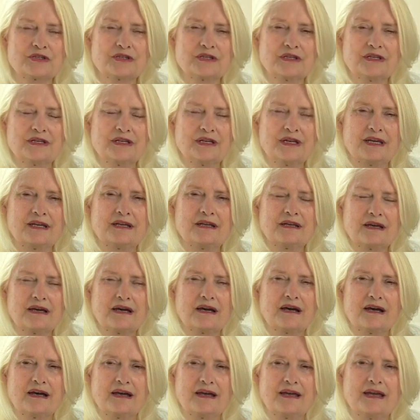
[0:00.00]
and
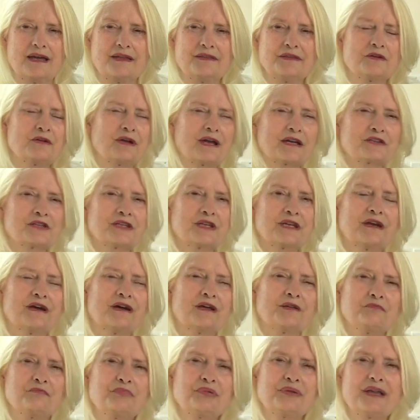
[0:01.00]
they're actually
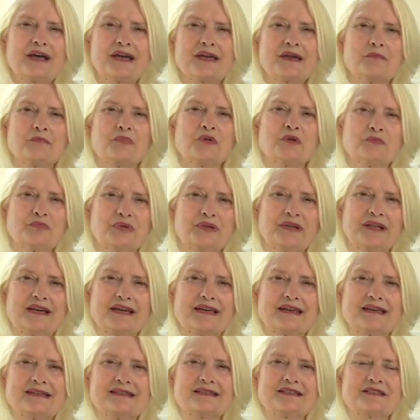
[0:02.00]
unplayable
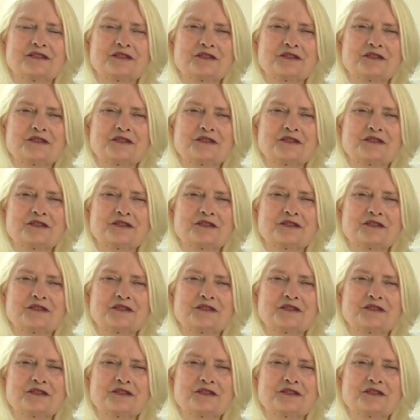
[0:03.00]
plays,